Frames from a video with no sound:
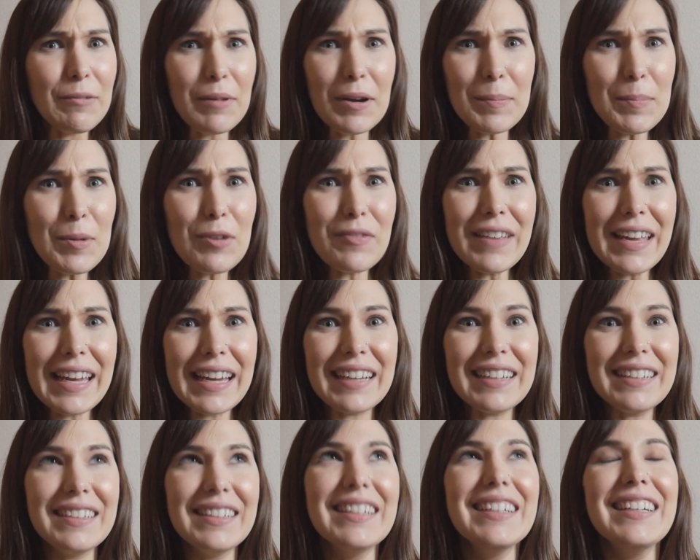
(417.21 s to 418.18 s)
we're
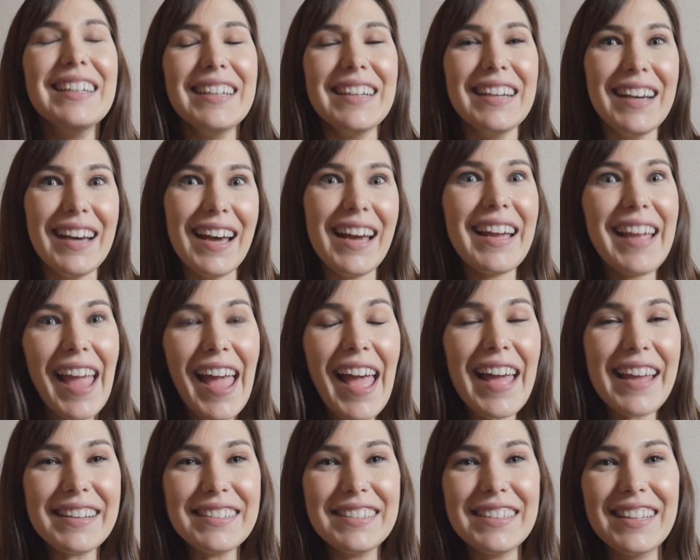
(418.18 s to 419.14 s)
moving
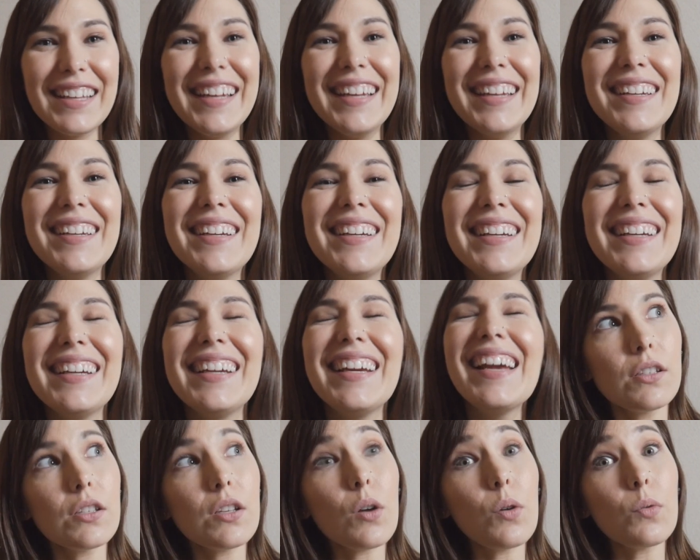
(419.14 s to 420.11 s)
again.
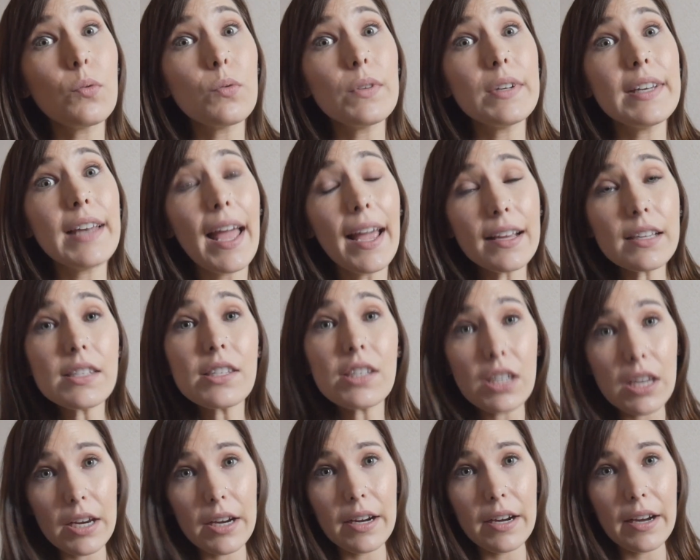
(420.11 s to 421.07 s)
So next
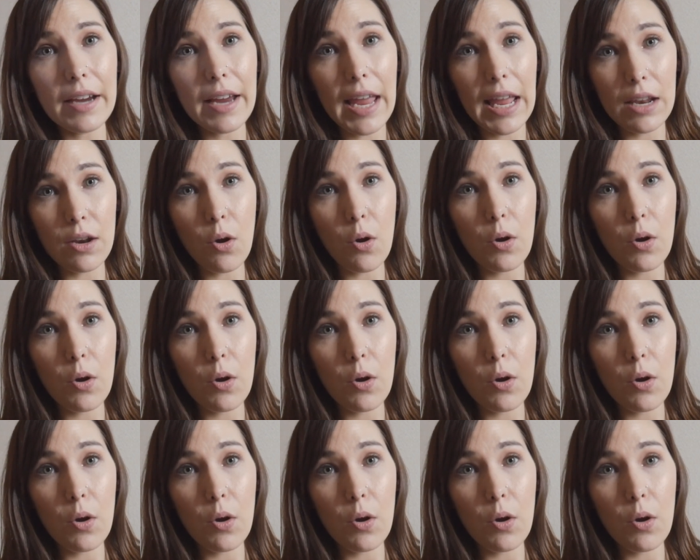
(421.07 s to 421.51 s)
year in